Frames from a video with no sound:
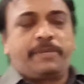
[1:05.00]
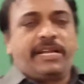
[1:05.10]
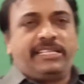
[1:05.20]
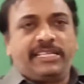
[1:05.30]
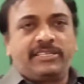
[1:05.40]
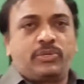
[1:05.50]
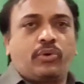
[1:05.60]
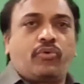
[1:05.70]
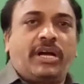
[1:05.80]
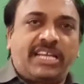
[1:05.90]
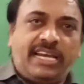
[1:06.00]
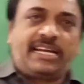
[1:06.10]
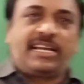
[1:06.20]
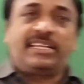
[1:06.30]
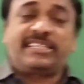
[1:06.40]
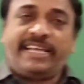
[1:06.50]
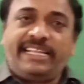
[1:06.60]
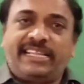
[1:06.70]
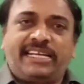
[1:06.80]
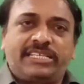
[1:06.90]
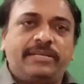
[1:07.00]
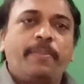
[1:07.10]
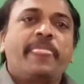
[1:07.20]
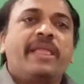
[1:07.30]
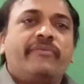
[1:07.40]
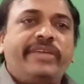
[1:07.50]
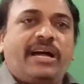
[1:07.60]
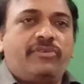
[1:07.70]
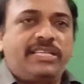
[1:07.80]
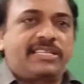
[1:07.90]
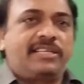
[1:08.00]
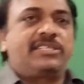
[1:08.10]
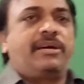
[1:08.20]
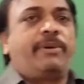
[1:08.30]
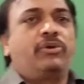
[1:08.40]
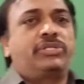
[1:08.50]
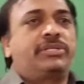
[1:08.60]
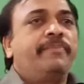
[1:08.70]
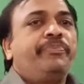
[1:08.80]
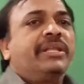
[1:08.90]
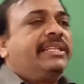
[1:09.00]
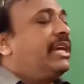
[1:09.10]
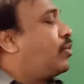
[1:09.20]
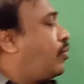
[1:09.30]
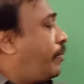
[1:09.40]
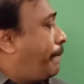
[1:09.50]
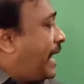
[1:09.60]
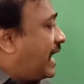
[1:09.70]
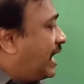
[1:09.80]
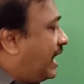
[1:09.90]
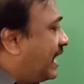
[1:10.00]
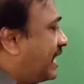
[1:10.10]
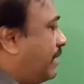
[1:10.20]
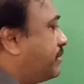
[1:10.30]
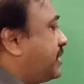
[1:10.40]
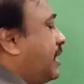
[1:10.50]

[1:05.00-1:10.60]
I think so, quadrilaterals. In that we have discussed about the parallelograms.